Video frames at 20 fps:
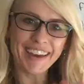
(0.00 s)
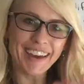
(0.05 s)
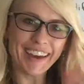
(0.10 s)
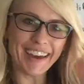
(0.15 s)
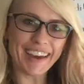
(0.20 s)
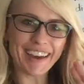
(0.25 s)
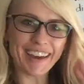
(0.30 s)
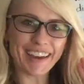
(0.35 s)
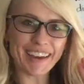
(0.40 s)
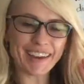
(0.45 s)

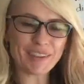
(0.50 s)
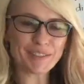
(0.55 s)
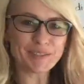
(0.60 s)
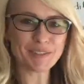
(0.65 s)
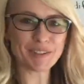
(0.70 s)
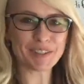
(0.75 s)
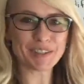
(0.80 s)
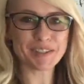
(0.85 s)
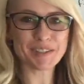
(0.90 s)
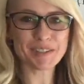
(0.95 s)
Hi,
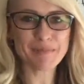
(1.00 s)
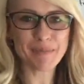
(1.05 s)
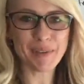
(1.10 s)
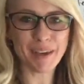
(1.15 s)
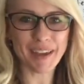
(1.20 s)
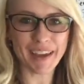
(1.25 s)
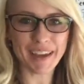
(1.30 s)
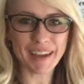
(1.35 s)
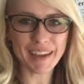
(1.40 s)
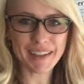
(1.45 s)
welcome
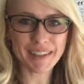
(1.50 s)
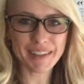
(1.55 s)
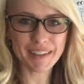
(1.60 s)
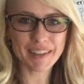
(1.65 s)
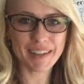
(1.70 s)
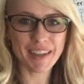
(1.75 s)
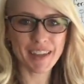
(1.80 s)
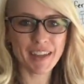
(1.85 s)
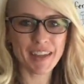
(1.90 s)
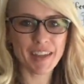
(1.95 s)
back.
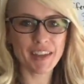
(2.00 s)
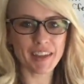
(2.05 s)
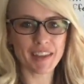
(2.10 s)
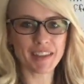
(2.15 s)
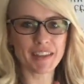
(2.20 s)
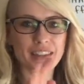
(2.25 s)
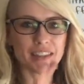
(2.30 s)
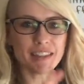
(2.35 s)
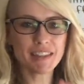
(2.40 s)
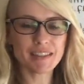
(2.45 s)

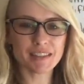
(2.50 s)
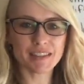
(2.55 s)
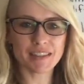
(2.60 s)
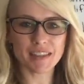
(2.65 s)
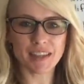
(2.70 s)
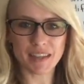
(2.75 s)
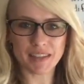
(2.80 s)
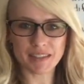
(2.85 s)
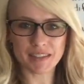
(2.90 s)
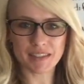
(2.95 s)
In this
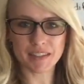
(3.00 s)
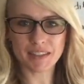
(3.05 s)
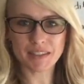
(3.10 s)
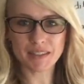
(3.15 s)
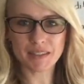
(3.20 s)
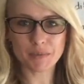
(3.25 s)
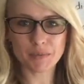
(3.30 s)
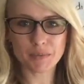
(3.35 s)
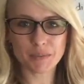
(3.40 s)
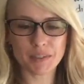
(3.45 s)

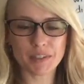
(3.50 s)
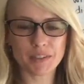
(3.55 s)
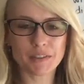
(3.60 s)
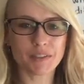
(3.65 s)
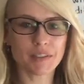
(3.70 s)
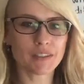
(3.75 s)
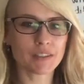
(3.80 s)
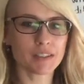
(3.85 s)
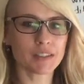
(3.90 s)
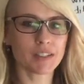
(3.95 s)
lesson, we're
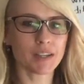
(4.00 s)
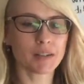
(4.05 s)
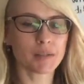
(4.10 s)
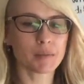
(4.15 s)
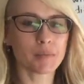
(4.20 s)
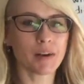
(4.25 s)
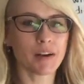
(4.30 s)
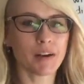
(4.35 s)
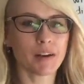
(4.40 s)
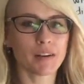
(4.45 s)
going to talk
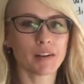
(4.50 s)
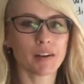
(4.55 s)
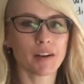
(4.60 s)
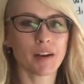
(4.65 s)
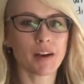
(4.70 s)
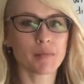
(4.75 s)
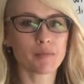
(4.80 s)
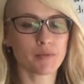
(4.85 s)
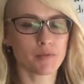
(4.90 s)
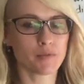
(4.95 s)
about
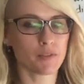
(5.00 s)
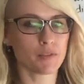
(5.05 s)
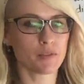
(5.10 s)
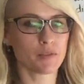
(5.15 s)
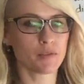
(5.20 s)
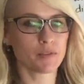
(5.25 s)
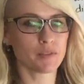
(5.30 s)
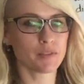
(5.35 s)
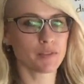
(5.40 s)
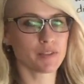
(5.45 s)

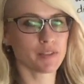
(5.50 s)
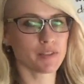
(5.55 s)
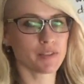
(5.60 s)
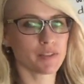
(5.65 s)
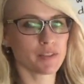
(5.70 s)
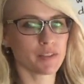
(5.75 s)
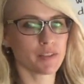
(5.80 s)
homophones.